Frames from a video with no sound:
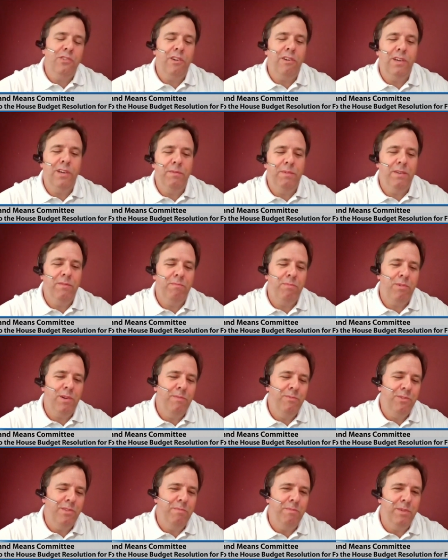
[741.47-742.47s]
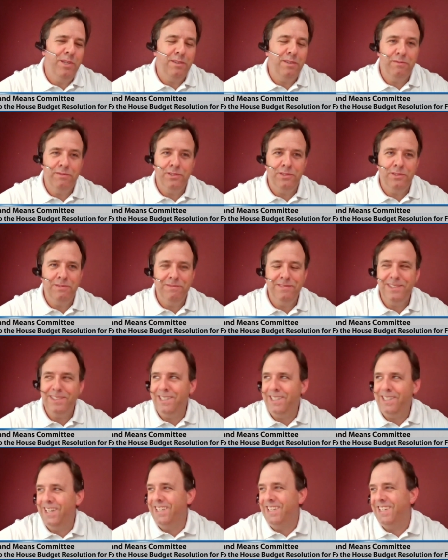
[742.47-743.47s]
sorry, I'm having problems with the microphone.
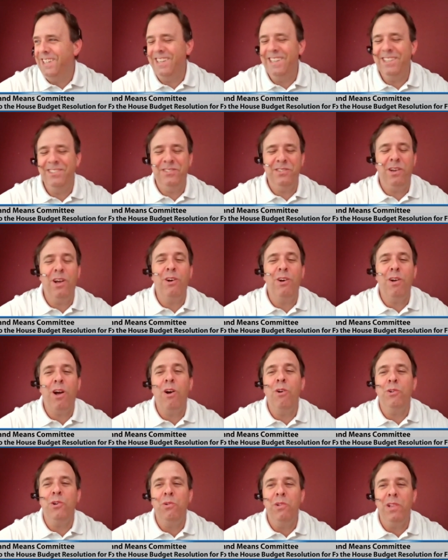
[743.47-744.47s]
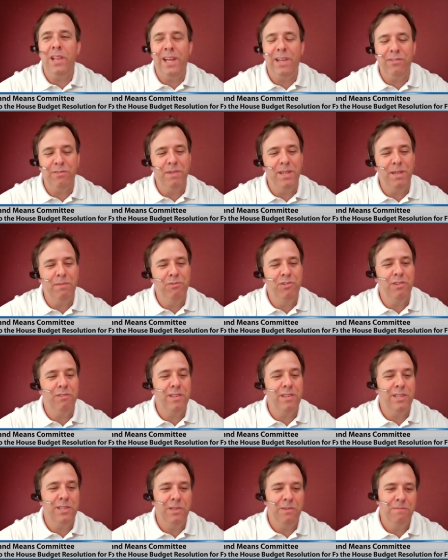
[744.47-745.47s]
So I'll go last, Madam Chair.
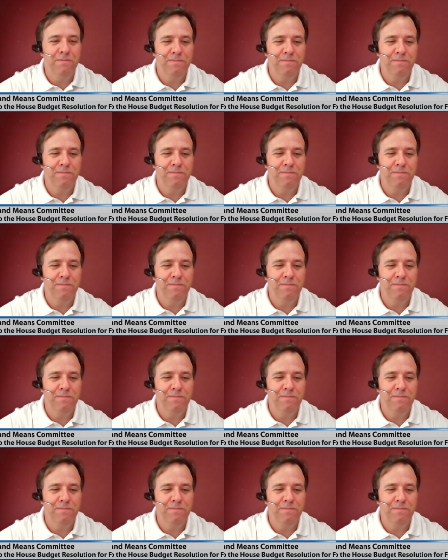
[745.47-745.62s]
Thank you.